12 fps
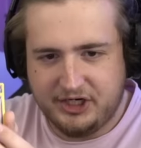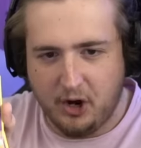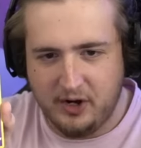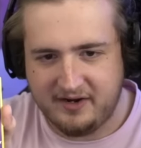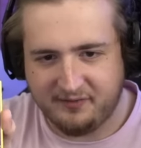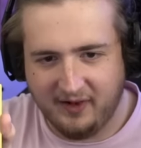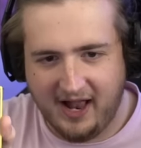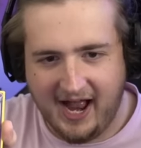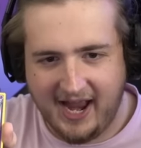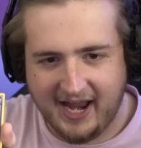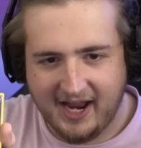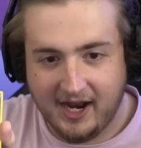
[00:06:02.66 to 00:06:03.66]
two D
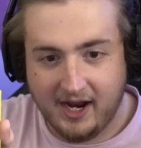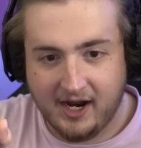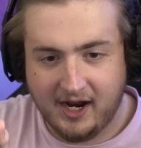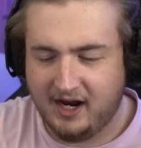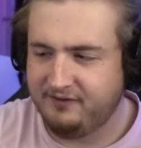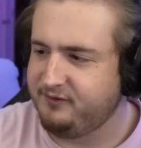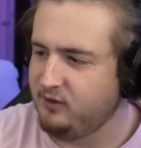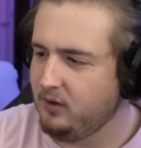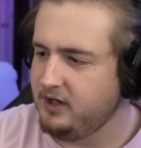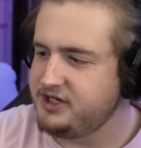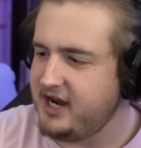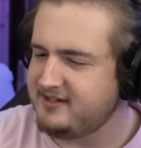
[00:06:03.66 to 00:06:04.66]
Fly, a
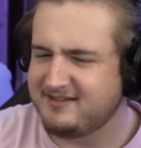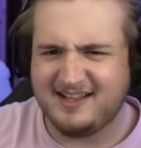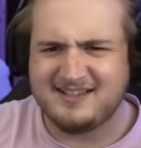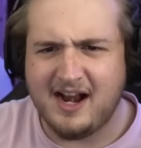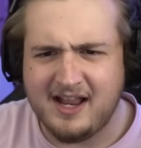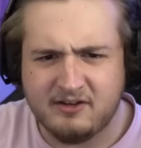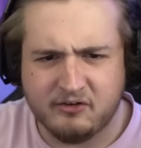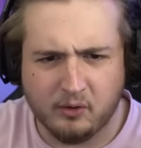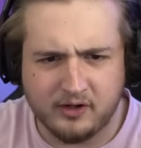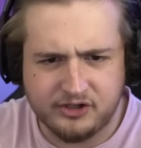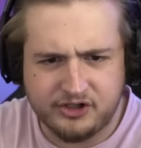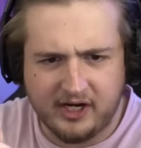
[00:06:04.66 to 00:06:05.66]
Florjace. That's not in
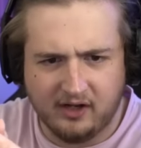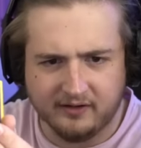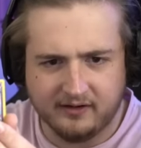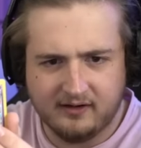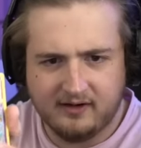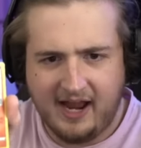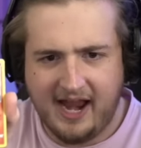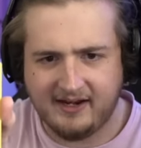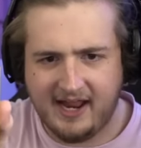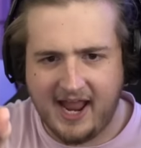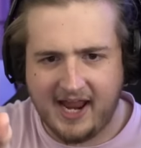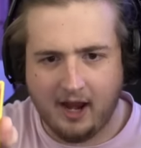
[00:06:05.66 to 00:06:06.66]
Sword and Shield.
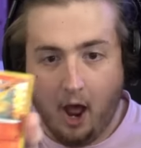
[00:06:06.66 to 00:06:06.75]
And a